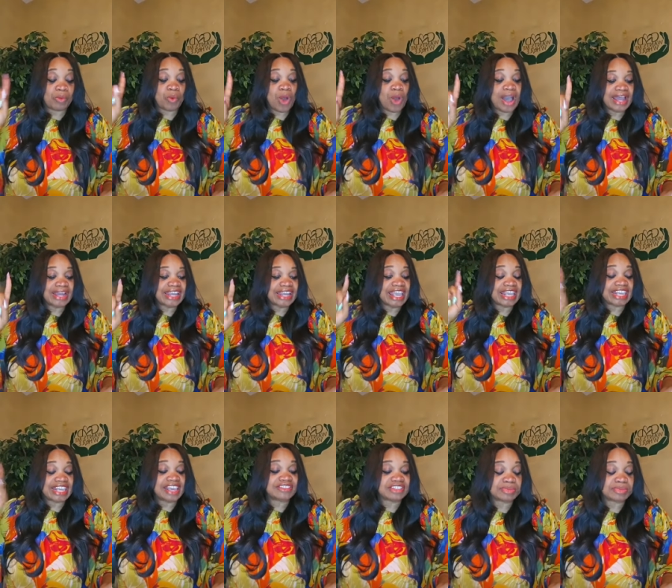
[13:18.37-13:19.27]
One, it
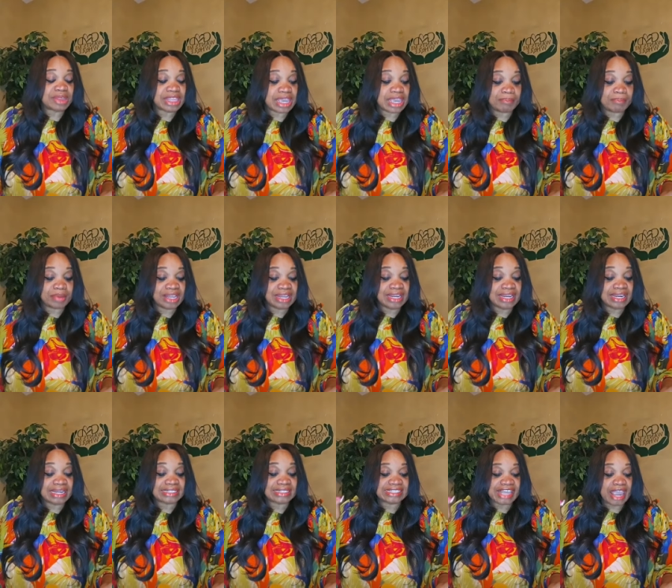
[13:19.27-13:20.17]
gives me the ability
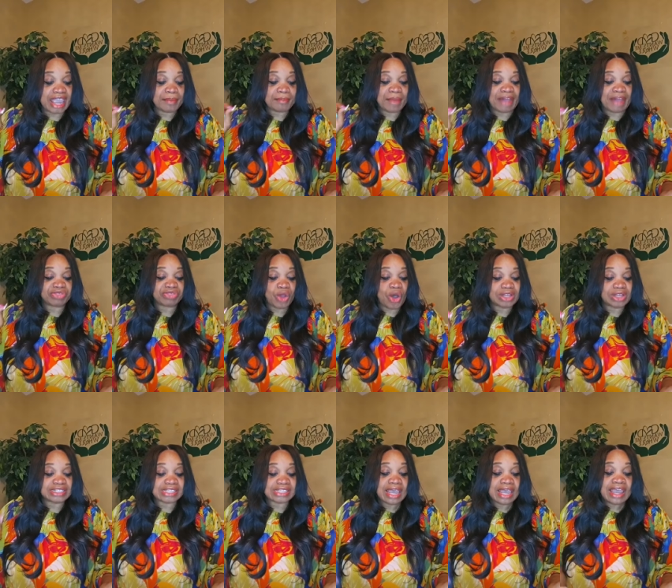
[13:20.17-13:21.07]
to take my
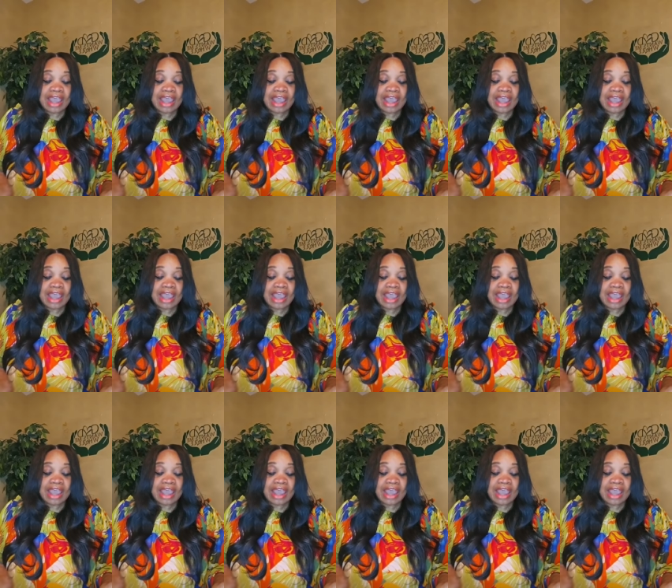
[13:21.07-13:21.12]
thoughts.